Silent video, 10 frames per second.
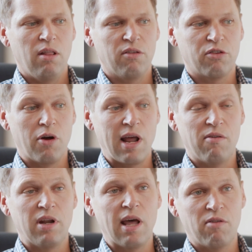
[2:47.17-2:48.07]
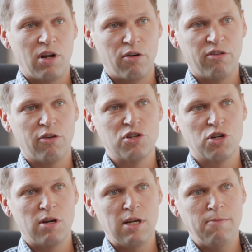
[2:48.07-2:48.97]
let's go ahead and have another
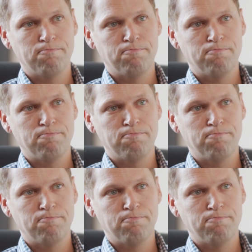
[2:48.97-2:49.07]
surgery.